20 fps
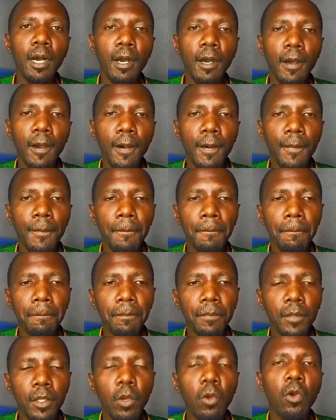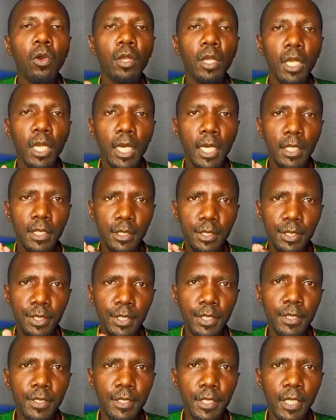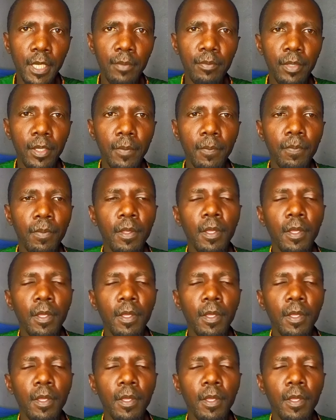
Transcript: own land in Zambia,